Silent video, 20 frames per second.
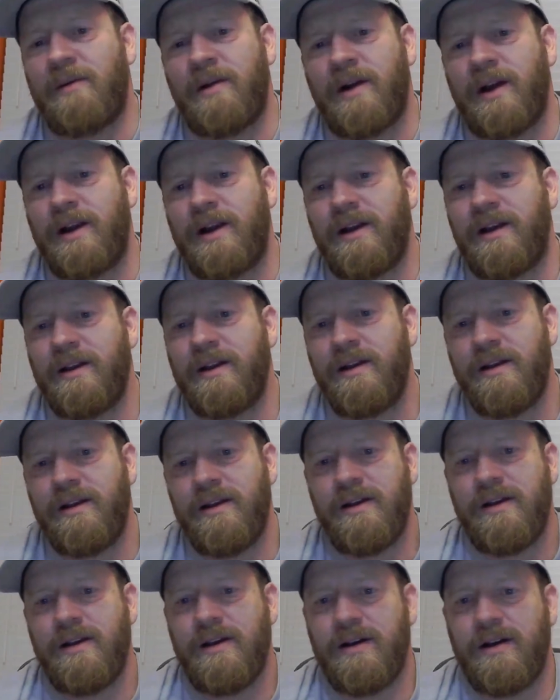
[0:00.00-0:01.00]
right?
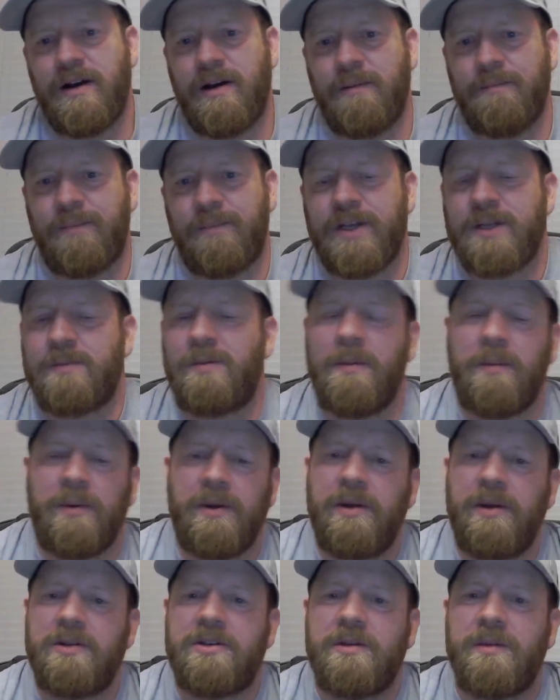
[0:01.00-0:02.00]
Because people
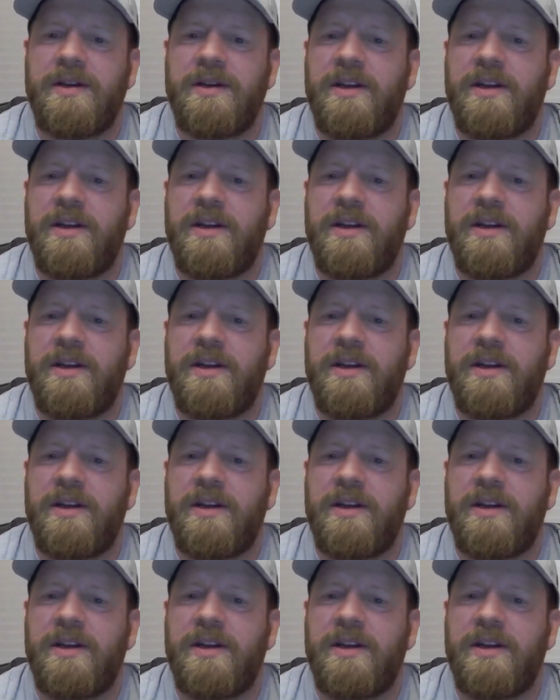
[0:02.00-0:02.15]
use them in